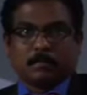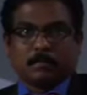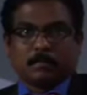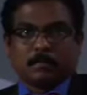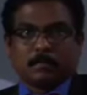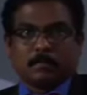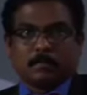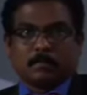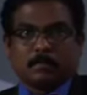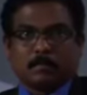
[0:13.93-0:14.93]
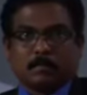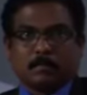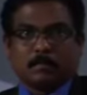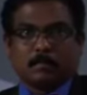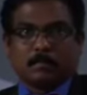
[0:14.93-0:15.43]

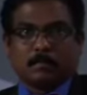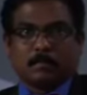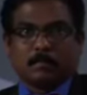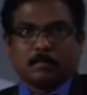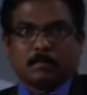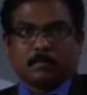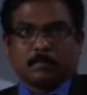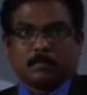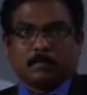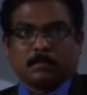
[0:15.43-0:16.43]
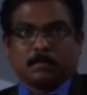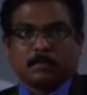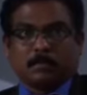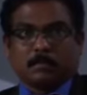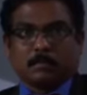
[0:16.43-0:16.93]

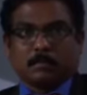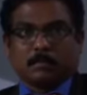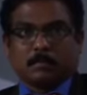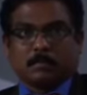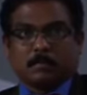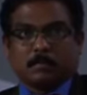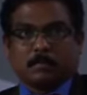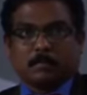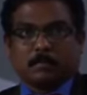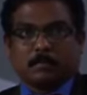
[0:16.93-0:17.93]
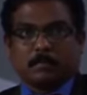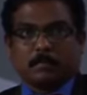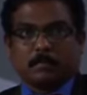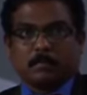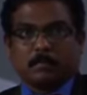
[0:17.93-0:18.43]
(silent)